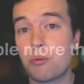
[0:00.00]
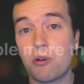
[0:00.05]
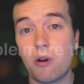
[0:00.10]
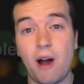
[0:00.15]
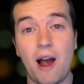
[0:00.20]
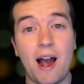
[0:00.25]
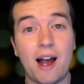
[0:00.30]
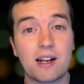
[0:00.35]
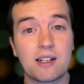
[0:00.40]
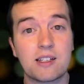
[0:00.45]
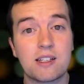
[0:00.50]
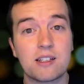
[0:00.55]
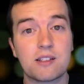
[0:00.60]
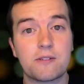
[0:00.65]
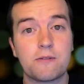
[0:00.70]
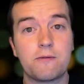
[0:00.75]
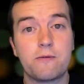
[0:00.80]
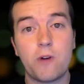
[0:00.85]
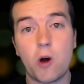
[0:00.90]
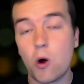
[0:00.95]
practice
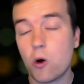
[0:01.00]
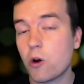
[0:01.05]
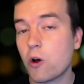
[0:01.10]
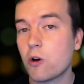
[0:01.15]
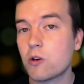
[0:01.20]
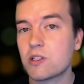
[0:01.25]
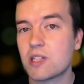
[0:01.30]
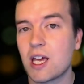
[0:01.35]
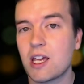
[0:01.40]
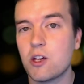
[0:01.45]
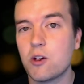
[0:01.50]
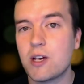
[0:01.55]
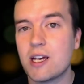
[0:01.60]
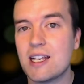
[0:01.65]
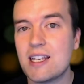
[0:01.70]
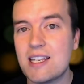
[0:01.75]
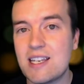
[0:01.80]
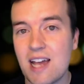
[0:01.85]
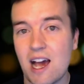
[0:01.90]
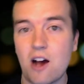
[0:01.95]
photos that you
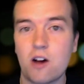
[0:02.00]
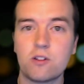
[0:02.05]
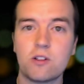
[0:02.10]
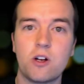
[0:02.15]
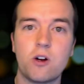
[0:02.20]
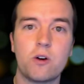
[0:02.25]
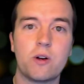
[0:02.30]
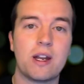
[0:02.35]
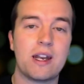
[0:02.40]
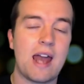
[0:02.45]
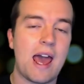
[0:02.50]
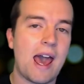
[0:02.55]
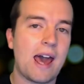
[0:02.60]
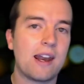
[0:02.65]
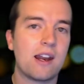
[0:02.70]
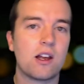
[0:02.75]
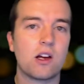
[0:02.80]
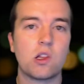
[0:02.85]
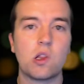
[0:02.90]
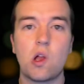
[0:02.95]
can download and
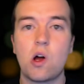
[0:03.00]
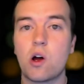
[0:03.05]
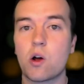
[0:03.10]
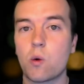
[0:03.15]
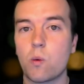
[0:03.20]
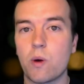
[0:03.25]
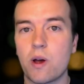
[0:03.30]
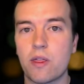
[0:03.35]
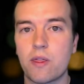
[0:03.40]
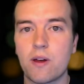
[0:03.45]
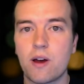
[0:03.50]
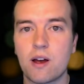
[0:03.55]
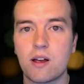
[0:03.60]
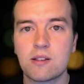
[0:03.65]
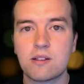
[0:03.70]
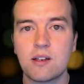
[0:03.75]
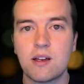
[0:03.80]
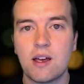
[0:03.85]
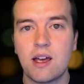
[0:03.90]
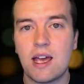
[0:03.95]
edit along with
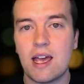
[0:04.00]
us.